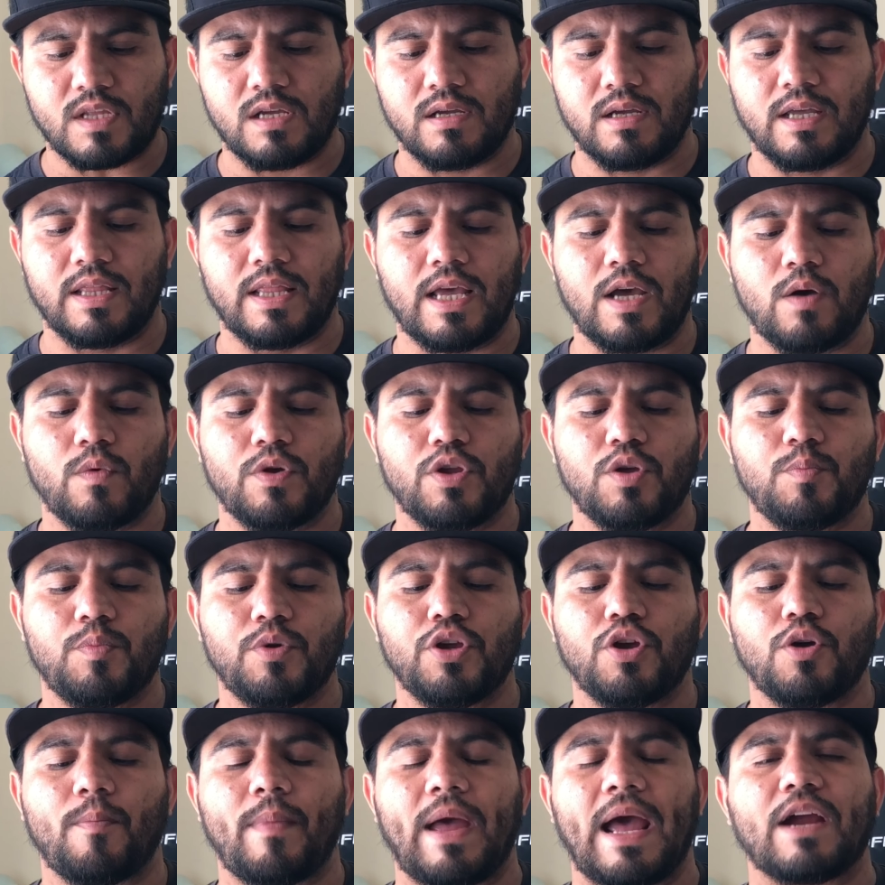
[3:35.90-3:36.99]
And then when you put
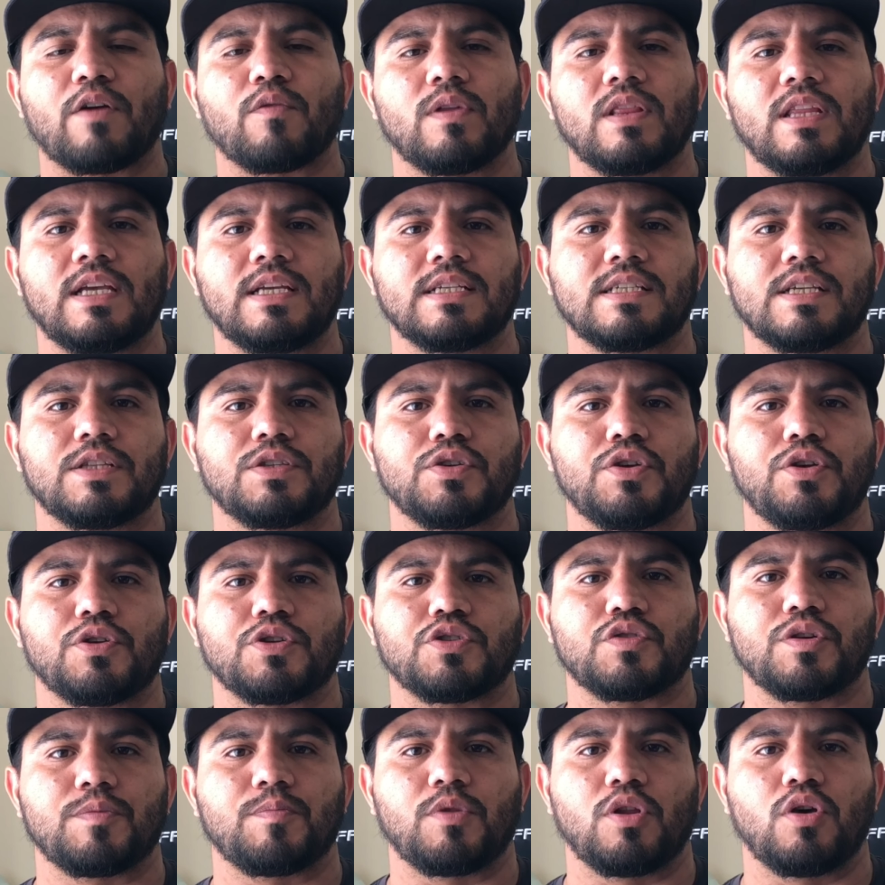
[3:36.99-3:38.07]
your mag release into your
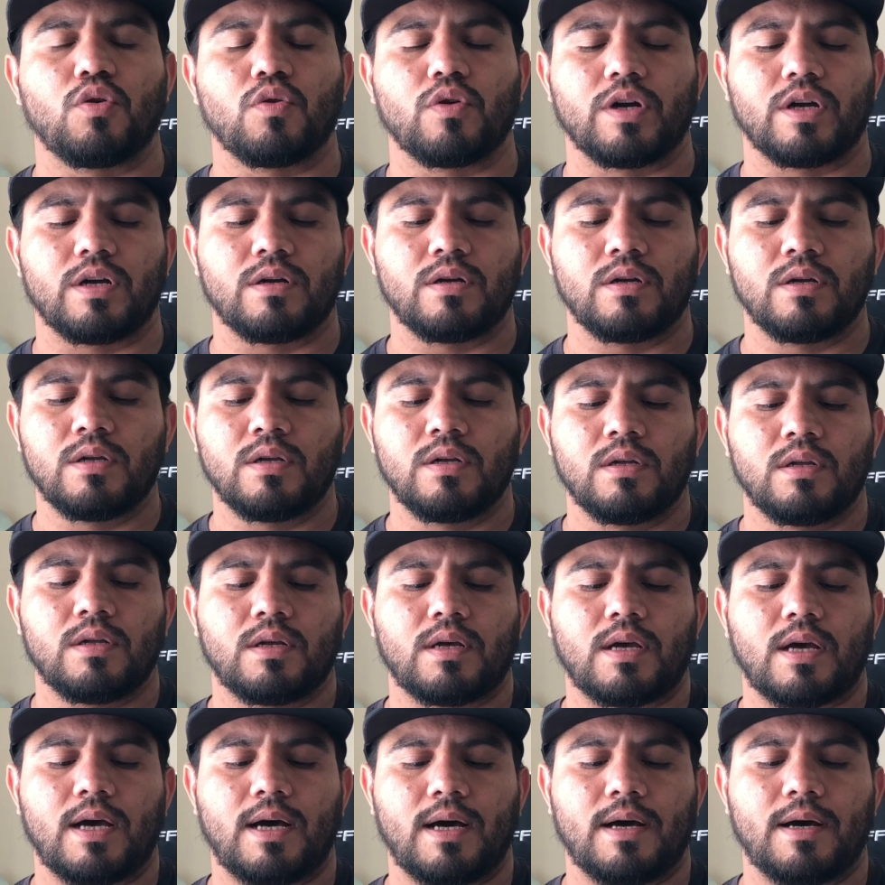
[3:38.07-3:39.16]
strip lower,
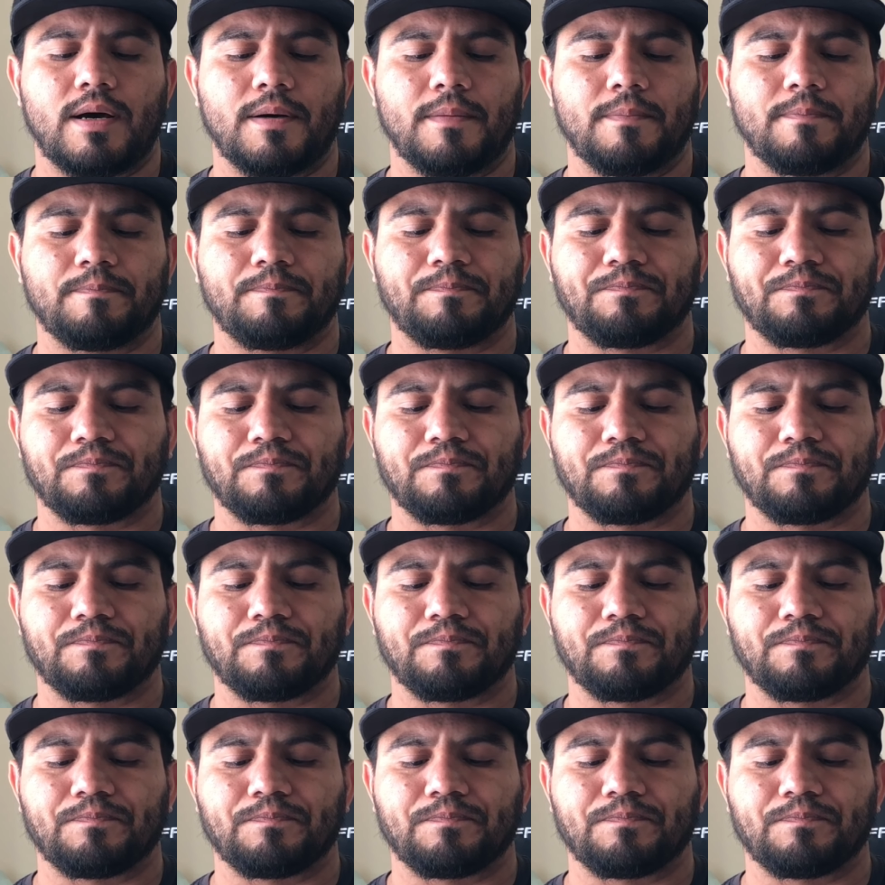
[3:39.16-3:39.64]
you